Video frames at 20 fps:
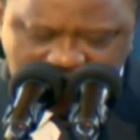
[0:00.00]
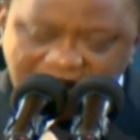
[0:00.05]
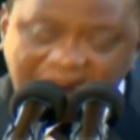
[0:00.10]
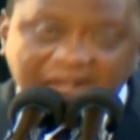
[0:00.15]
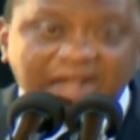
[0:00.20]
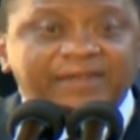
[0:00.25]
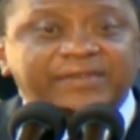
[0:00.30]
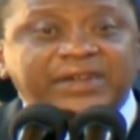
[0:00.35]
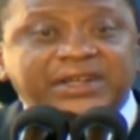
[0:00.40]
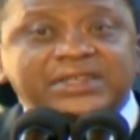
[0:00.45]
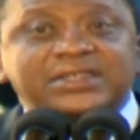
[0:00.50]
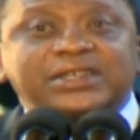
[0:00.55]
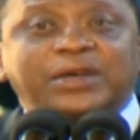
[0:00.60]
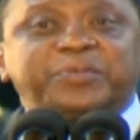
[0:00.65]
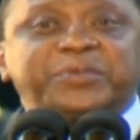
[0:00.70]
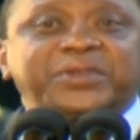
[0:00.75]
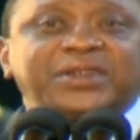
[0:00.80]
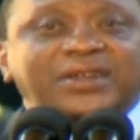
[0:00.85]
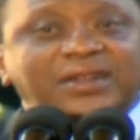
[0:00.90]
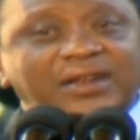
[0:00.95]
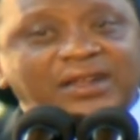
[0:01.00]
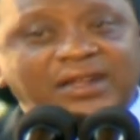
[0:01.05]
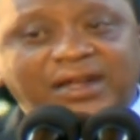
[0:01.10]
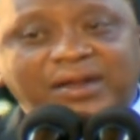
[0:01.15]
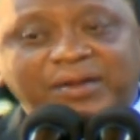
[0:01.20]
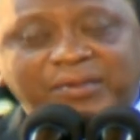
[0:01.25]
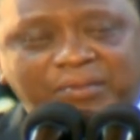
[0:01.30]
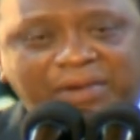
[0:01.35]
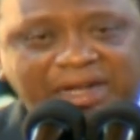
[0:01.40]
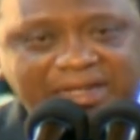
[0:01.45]
I have accepted
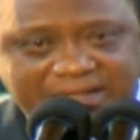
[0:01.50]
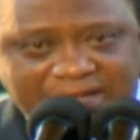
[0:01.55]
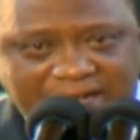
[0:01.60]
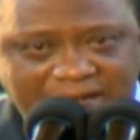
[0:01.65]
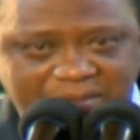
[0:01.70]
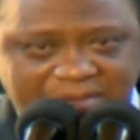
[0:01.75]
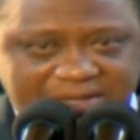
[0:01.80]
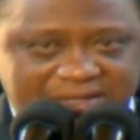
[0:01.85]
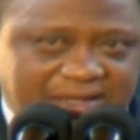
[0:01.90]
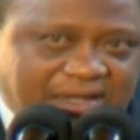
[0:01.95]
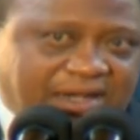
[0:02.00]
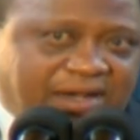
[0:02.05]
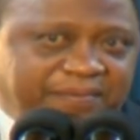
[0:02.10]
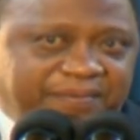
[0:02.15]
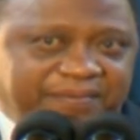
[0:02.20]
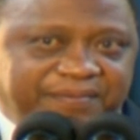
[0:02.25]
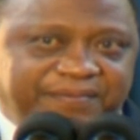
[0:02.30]
that my time has come.